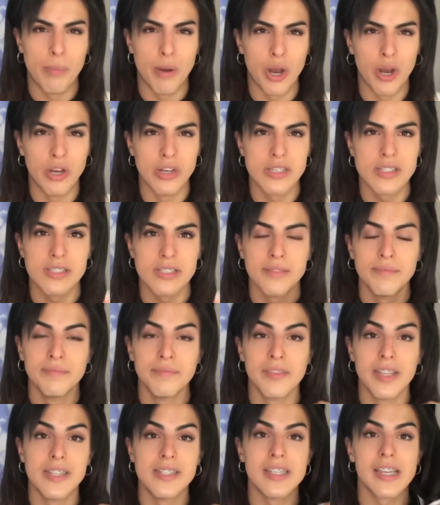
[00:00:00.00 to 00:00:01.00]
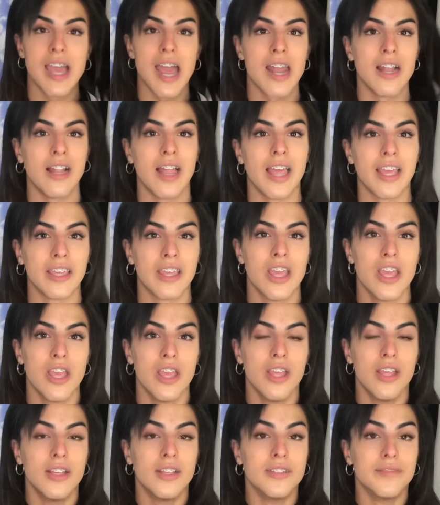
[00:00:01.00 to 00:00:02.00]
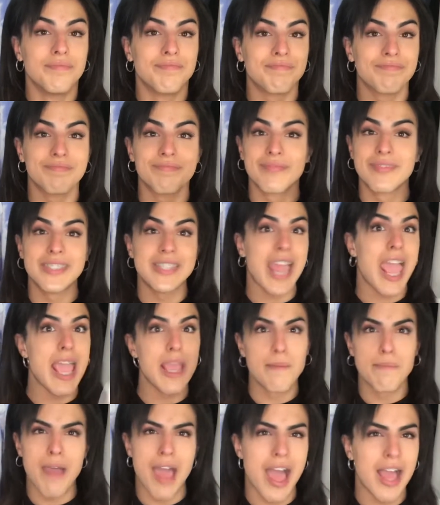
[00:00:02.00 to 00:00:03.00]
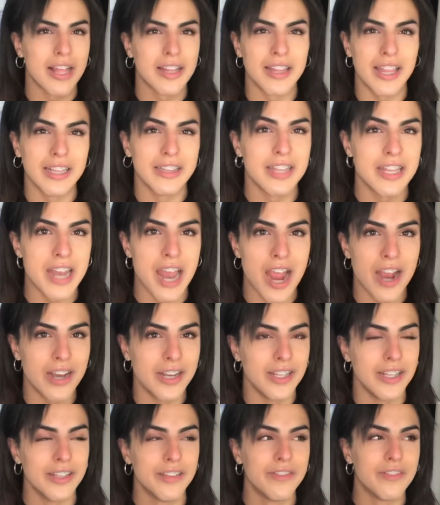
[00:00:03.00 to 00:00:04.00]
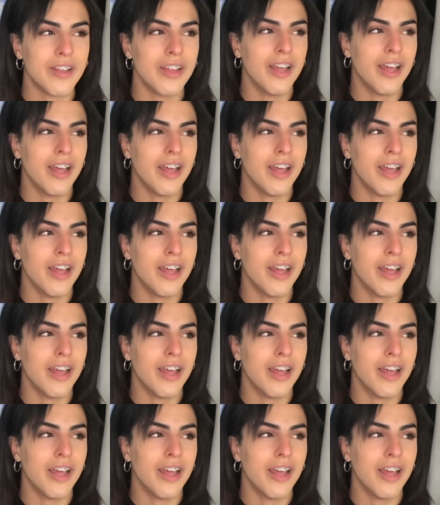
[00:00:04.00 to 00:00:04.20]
posts to kind of, like, take back, like, the narrative.